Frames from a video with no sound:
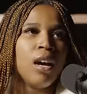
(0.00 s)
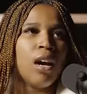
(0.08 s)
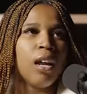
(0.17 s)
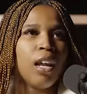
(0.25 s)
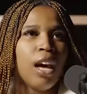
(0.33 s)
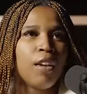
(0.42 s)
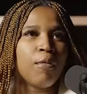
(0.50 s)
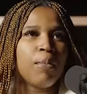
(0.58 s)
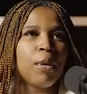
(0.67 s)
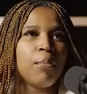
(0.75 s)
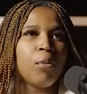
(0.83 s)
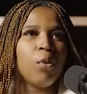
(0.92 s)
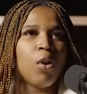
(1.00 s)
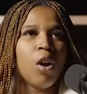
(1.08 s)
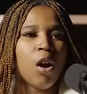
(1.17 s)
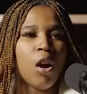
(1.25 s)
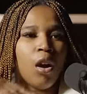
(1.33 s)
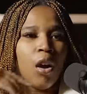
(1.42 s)
a lot of people
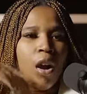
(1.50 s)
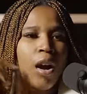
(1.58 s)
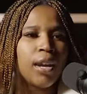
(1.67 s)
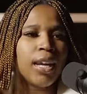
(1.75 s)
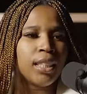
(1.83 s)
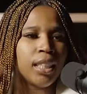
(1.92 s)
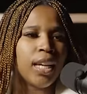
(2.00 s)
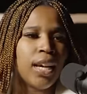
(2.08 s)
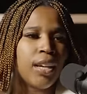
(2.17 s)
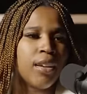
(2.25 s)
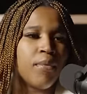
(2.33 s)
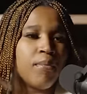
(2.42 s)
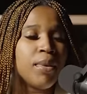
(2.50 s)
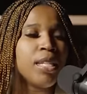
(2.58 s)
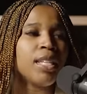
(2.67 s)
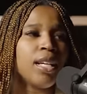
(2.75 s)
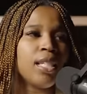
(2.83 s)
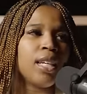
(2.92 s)
are uneducated and
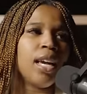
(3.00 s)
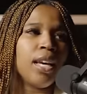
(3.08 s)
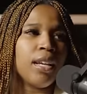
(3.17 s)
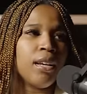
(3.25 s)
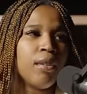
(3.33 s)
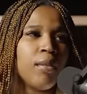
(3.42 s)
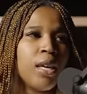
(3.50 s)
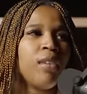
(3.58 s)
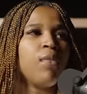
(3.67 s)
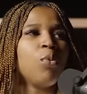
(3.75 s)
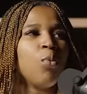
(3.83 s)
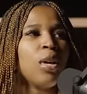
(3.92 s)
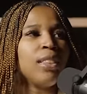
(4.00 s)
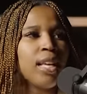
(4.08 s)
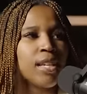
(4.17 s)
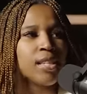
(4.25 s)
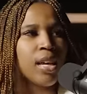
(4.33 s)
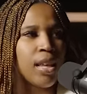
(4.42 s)
miseducated even when
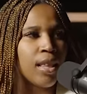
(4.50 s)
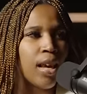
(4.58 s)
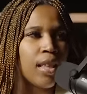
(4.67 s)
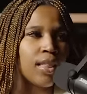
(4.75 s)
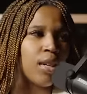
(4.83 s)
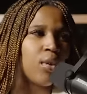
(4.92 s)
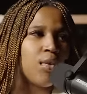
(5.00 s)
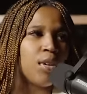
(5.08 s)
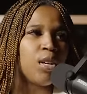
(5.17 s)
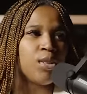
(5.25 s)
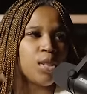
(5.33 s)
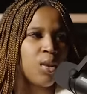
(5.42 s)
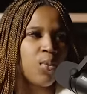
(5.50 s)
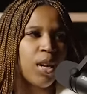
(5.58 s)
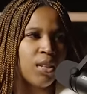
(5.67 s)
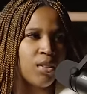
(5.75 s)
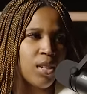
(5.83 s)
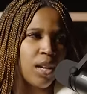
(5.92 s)
they say that they don't even understand
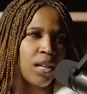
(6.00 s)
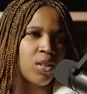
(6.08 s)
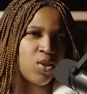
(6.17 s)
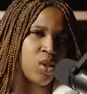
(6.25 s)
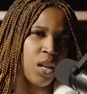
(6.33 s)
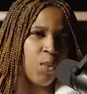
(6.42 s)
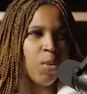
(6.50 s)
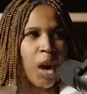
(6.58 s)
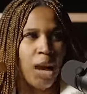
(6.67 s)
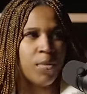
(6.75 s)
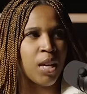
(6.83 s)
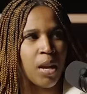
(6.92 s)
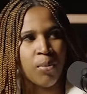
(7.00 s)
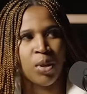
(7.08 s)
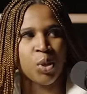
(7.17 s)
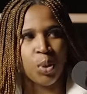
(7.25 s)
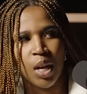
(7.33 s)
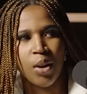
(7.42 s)
why they're saying it they're just like well i became
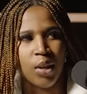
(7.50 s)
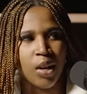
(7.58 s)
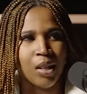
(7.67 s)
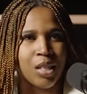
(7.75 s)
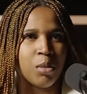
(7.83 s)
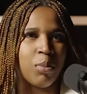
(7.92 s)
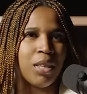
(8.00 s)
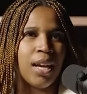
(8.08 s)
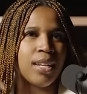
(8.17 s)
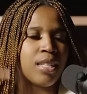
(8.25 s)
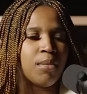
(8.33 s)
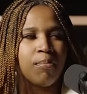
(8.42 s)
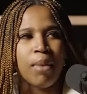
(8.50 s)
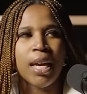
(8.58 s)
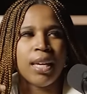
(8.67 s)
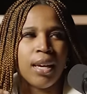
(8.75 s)
rich without college but that doesn't make